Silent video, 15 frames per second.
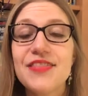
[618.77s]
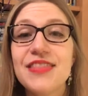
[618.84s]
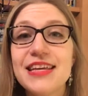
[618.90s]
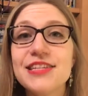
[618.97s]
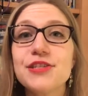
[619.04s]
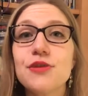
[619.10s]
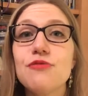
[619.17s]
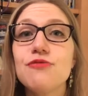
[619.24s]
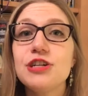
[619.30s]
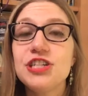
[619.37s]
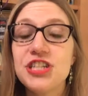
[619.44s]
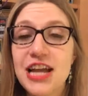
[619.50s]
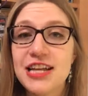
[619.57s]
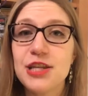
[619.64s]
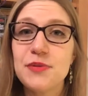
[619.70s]
This
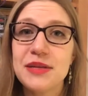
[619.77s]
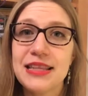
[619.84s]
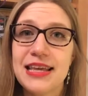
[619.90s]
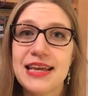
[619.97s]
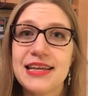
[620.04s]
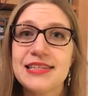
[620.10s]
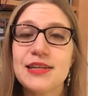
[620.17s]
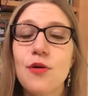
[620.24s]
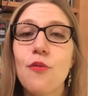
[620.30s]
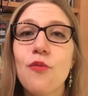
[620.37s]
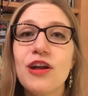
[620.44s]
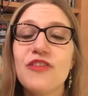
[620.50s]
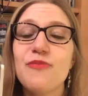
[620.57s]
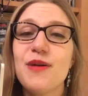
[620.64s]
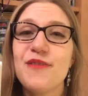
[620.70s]
genuinely is
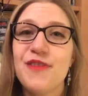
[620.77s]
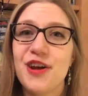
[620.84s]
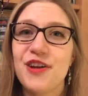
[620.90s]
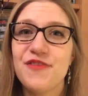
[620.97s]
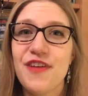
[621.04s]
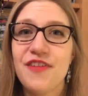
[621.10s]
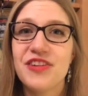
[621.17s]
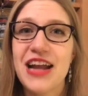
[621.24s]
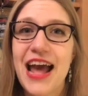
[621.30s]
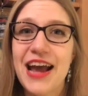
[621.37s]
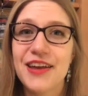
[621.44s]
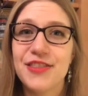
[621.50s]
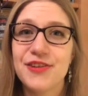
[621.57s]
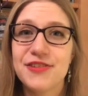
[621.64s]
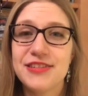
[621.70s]
one of my very favourite
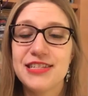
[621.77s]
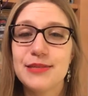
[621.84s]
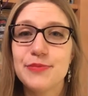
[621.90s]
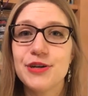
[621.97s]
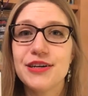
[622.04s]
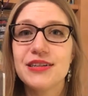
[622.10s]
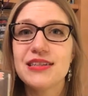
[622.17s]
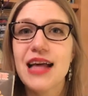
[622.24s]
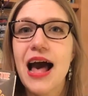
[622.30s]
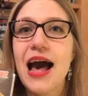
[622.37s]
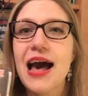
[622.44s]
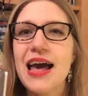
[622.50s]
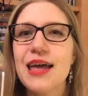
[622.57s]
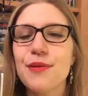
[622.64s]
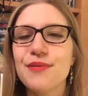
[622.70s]
Agatha Christie books.
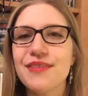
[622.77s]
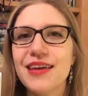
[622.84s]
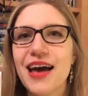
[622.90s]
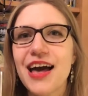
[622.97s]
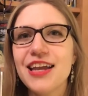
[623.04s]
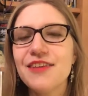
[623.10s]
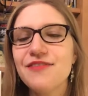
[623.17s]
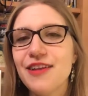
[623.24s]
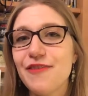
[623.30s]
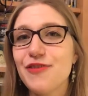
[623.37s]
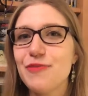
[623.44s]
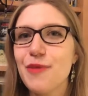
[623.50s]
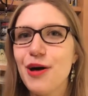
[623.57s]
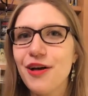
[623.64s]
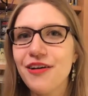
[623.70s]
I kind of love
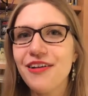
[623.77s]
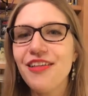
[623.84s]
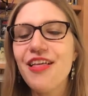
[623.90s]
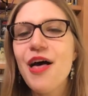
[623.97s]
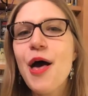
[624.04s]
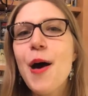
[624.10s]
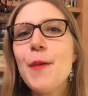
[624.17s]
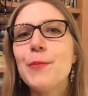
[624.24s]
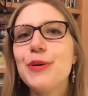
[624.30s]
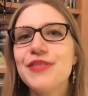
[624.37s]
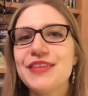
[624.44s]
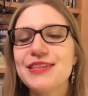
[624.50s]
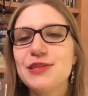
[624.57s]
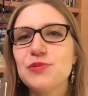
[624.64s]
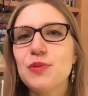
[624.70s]
them all,
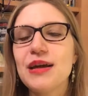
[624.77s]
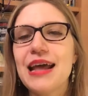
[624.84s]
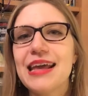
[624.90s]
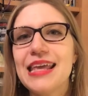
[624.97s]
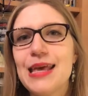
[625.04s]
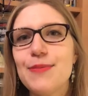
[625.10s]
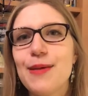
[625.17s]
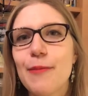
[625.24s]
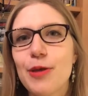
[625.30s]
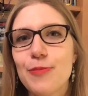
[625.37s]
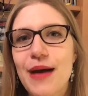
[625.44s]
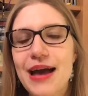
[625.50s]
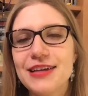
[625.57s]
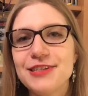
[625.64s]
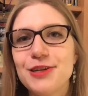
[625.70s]
but this is one I keep coming
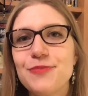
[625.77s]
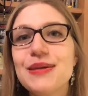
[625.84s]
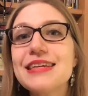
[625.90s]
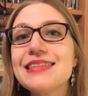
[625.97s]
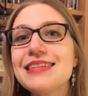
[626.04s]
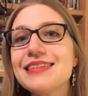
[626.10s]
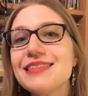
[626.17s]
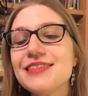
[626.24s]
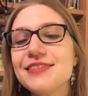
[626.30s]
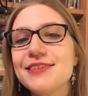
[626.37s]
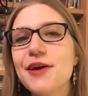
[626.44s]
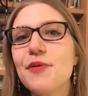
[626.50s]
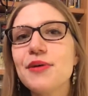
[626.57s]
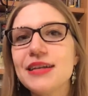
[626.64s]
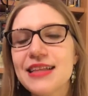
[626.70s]
back to because it's
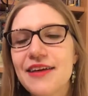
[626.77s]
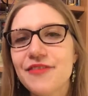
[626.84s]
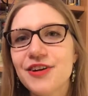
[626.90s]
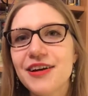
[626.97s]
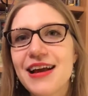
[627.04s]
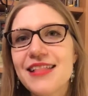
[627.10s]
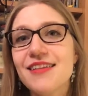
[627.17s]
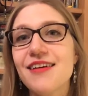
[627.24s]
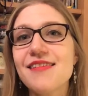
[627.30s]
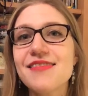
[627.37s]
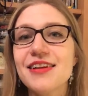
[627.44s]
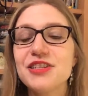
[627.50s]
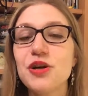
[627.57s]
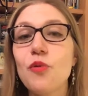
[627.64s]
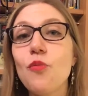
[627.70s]
so clever. It's got
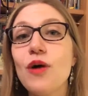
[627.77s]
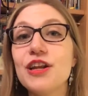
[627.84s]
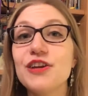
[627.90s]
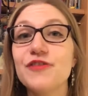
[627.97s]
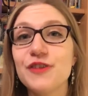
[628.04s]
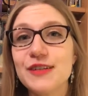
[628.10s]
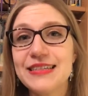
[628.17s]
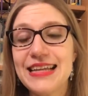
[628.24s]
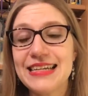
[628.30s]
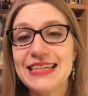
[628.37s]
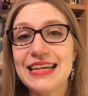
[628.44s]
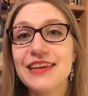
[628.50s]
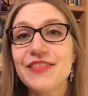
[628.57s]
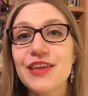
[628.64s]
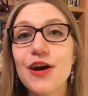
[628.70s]
such a wonderful
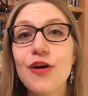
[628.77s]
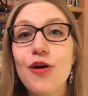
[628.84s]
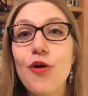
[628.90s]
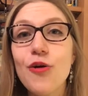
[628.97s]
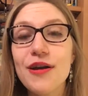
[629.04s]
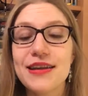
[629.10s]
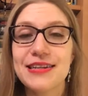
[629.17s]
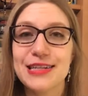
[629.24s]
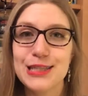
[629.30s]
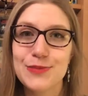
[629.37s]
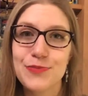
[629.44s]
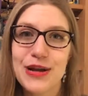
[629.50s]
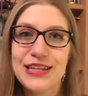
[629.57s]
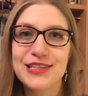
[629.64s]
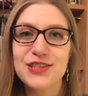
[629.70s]
setting. The Orient
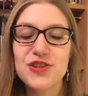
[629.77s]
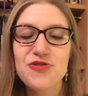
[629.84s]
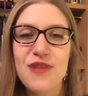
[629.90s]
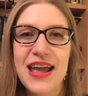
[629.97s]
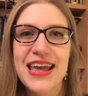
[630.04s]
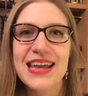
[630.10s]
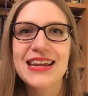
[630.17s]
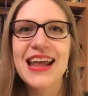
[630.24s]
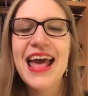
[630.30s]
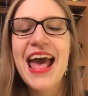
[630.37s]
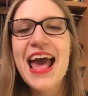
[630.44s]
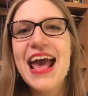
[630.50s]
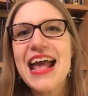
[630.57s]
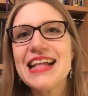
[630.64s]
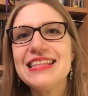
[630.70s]
Express train,
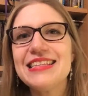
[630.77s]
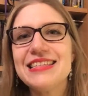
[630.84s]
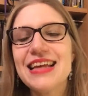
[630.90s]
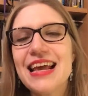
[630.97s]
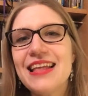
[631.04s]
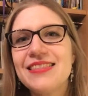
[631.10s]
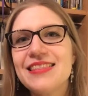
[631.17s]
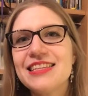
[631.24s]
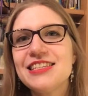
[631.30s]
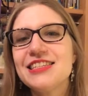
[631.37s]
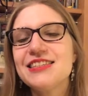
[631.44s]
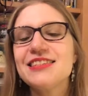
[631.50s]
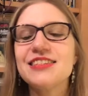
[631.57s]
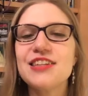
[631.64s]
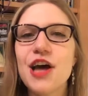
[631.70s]
it's in the
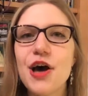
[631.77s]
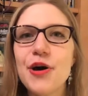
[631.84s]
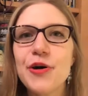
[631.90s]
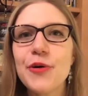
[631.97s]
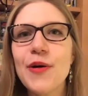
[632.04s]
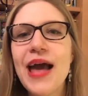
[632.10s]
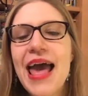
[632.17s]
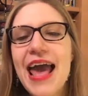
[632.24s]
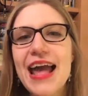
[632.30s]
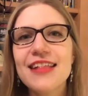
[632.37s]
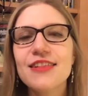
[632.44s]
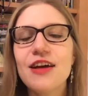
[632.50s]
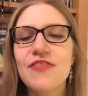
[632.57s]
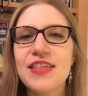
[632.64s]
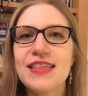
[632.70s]
snow,
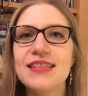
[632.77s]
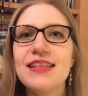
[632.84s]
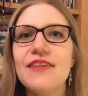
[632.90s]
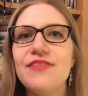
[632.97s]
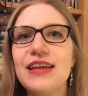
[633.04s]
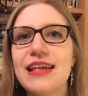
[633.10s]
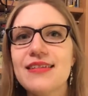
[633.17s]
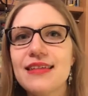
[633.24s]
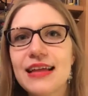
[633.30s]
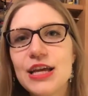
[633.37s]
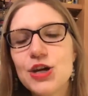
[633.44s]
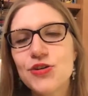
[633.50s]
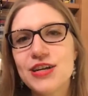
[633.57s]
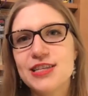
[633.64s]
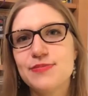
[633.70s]
it's got this lovely,
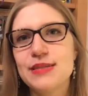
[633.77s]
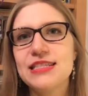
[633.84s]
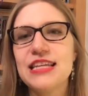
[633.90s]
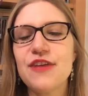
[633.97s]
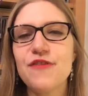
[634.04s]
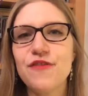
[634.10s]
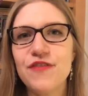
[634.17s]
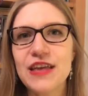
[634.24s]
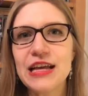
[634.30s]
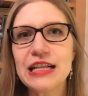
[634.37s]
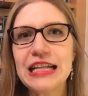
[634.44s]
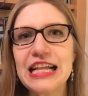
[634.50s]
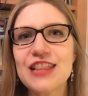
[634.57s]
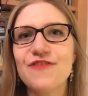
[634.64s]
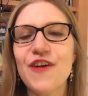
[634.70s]
slightly Christmassy
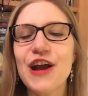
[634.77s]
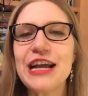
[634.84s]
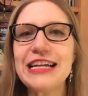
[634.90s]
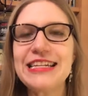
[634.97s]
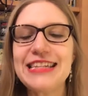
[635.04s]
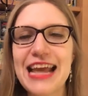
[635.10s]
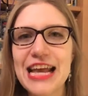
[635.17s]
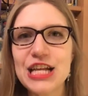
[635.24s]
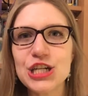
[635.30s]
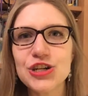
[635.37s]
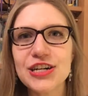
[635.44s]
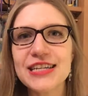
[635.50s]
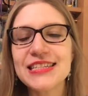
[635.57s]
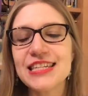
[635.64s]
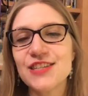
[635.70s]
feel. It's very
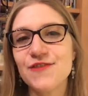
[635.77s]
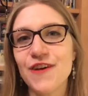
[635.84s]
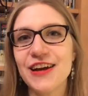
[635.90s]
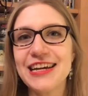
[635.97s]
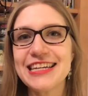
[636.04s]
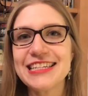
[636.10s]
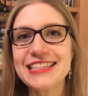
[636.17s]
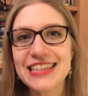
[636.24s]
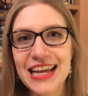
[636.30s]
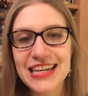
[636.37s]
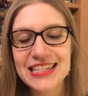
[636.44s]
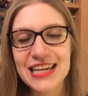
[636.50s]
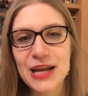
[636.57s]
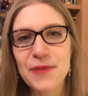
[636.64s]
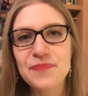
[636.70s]
dangerous, it's very
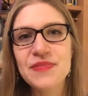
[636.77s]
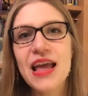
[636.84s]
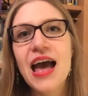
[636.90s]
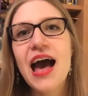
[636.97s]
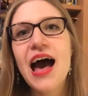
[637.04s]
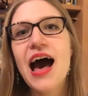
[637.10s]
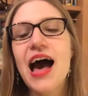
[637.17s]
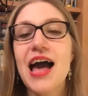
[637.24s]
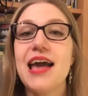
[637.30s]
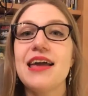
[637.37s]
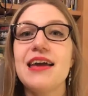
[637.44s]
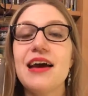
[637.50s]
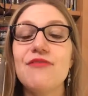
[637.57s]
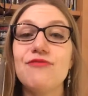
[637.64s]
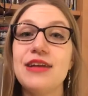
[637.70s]
exciting.
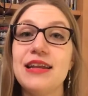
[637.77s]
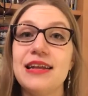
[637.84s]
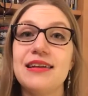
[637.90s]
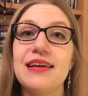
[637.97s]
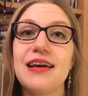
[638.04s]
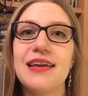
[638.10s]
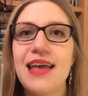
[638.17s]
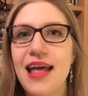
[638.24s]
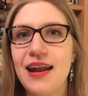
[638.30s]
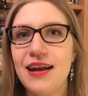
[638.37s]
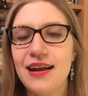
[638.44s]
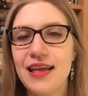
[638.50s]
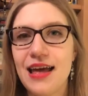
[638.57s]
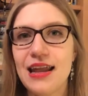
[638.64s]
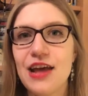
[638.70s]
I read it again
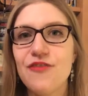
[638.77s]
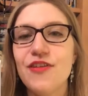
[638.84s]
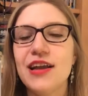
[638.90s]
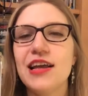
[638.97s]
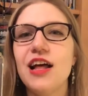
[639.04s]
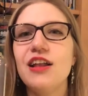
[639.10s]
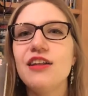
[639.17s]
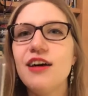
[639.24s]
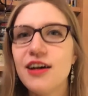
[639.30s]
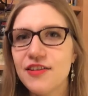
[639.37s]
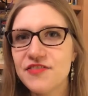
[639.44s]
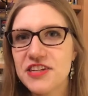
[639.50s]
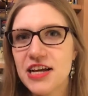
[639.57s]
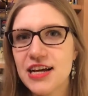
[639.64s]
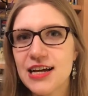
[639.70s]
and again. I've read it a lot
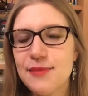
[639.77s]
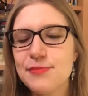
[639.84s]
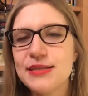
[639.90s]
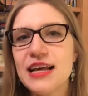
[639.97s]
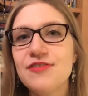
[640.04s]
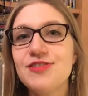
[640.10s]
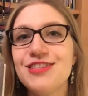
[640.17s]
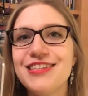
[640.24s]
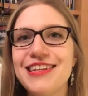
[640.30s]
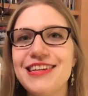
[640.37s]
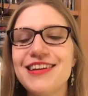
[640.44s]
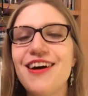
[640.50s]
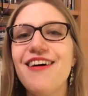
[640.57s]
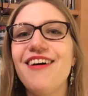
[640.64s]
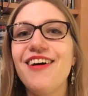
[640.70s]
of times. I've
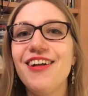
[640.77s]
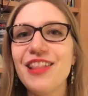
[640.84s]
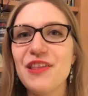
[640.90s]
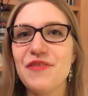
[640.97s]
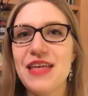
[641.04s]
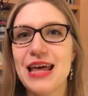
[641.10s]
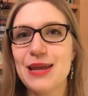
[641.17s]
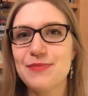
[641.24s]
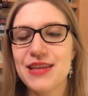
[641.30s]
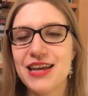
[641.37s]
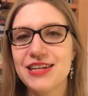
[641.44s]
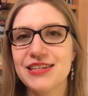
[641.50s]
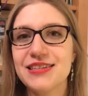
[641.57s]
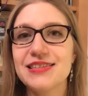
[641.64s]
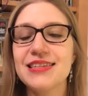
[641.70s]
seen all of the
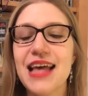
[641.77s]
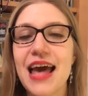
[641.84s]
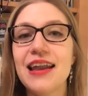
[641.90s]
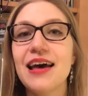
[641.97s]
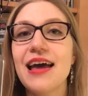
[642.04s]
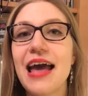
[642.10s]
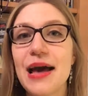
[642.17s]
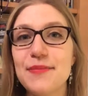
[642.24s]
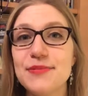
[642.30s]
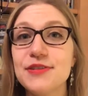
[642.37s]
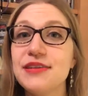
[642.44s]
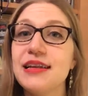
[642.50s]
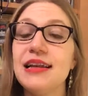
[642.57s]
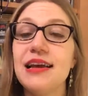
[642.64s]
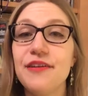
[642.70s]
adaptations and I
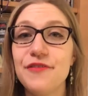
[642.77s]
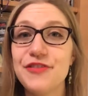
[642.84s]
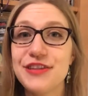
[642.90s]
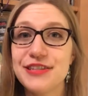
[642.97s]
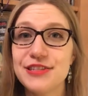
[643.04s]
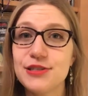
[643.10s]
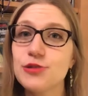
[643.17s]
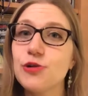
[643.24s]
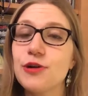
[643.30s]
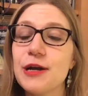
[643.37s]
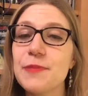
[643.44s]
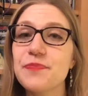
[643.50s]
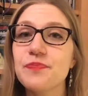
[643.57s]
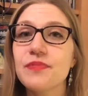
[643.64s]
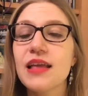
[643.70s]
absolutely love this story.